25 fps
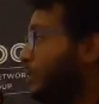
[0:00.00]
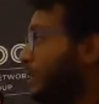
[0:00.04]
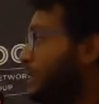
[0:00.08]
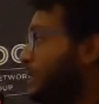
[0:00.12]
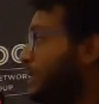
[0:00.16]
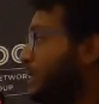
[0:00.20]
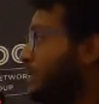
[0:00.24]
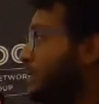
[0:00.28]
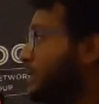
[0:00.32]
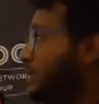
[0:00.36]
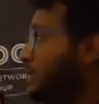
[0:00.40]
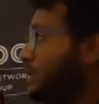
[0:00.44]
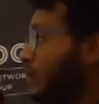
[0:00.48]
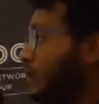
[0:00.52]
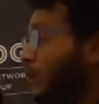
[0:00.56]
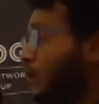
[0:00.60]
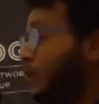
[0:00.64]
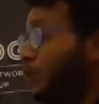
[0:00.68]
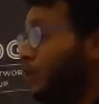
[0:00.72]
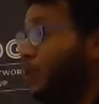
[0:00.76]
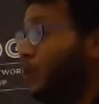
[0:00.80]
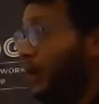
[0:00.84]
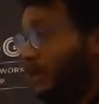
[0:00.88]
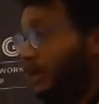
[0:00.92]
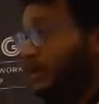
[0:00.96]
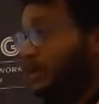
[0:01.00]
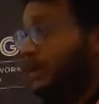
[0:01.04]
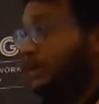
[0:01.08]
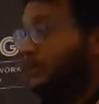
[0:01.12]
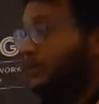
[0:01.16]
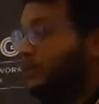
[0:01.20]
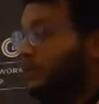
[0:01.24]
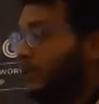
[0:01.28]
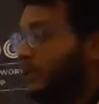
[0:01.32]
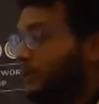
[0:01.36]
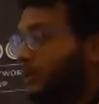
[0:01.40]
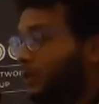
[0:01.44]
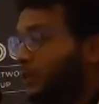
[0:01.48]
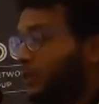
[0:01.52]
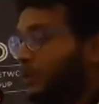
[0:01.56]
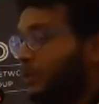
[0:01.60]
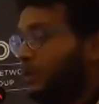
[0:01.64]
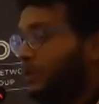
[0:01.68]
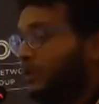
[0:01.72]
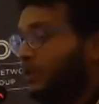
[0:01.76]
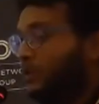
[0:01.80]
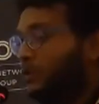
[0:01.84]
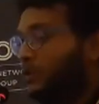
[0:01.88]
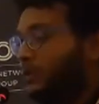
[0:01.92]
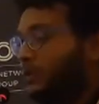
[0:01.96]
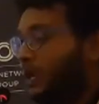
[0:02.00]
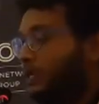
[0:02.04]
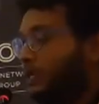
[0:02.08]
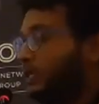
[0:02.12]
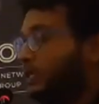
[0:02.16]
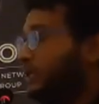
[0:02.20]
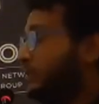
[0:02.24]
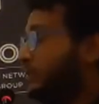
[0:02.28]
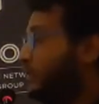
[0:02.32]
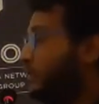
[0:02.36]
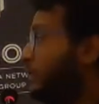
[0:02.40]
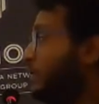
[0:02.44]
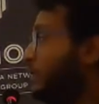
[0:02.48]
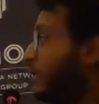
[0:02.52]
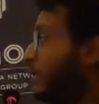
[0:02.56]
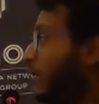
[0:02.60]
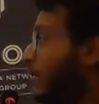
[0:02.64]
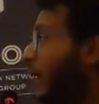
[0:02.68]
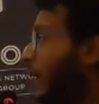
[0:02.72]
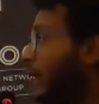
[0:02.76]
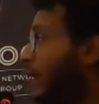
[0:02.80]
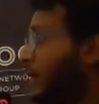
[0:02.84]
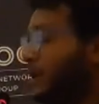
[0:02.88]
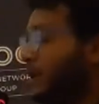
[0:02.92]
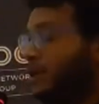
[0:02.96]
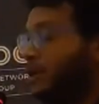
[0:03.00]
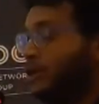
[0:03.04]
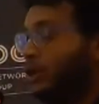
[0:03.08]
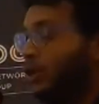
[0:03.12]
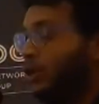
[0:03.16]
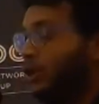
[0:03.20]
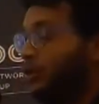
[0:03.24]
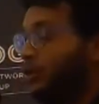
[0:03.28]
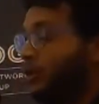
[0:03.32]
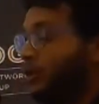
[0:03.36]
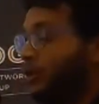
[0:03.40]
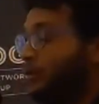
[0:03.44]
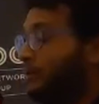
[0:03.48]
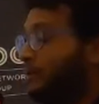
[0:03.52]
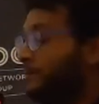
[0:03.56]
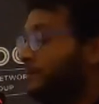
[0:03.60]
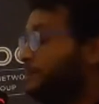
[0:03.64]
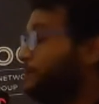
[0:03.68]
This is what eventually we want to achieve in the long run.